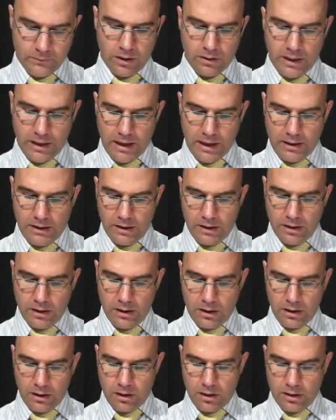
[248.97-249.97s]
okay,
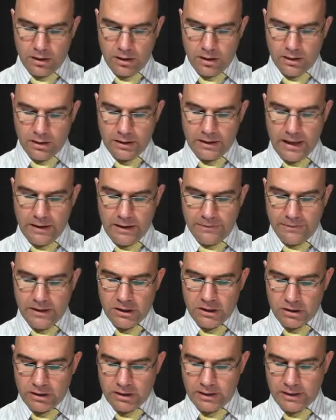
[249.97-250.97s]
the
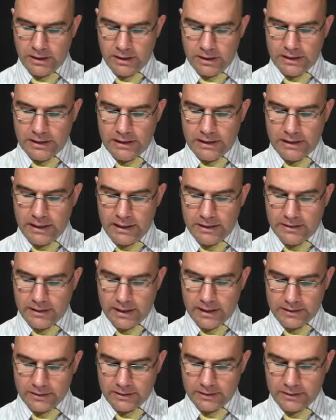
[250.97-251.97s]
definition leads
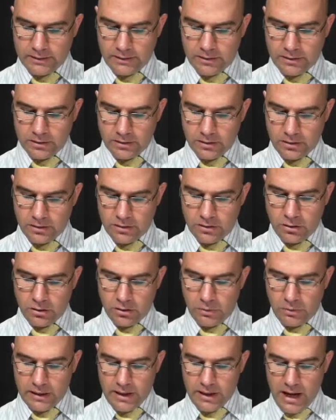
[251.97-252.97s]
us
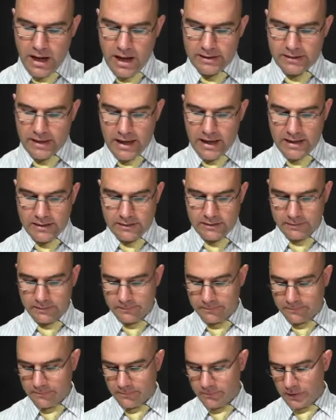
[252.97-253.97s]
to realize that
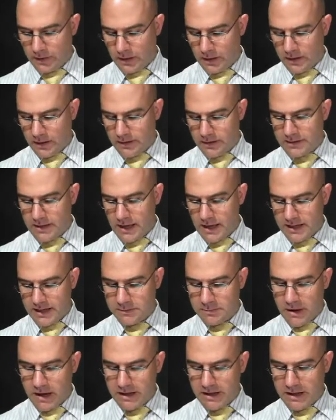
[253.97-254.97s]
the
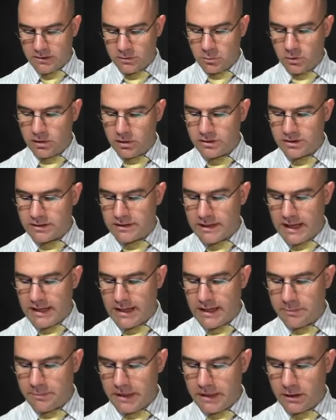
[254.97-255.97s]
tax base will just
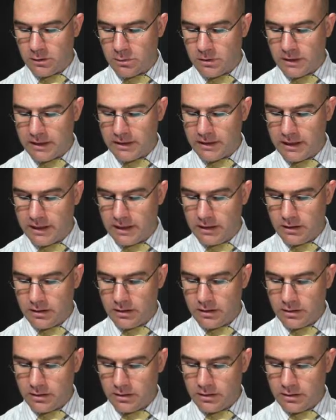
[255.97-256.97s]
land up equaling the
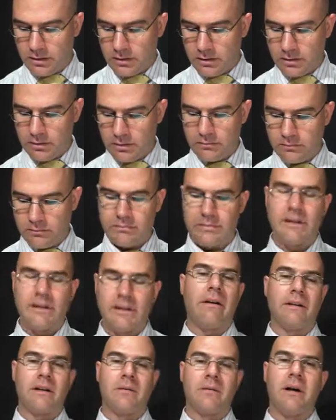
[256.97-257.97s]

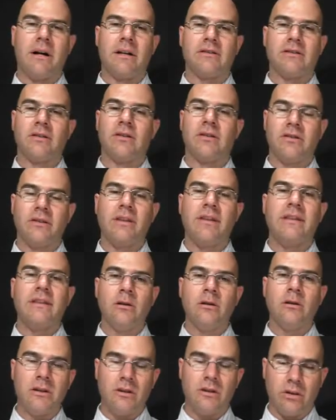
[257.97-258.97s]
carrying amount. So then
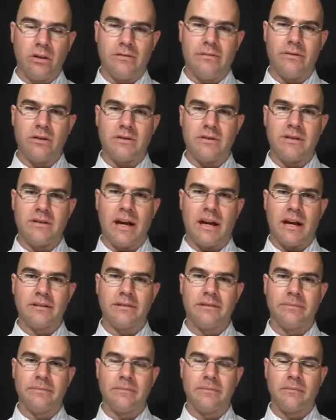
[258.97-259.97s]
there'll be no deferred
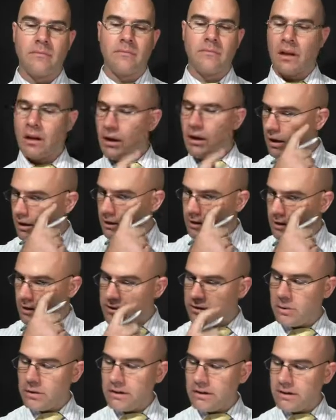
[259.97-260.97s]
tax.
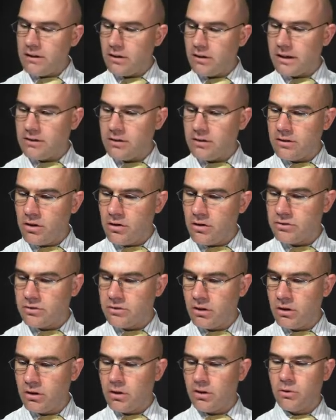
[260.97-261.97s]
Let's quickly look at
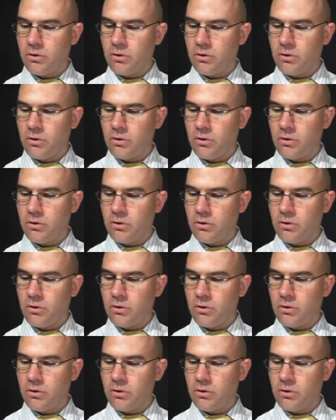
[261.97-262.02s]
those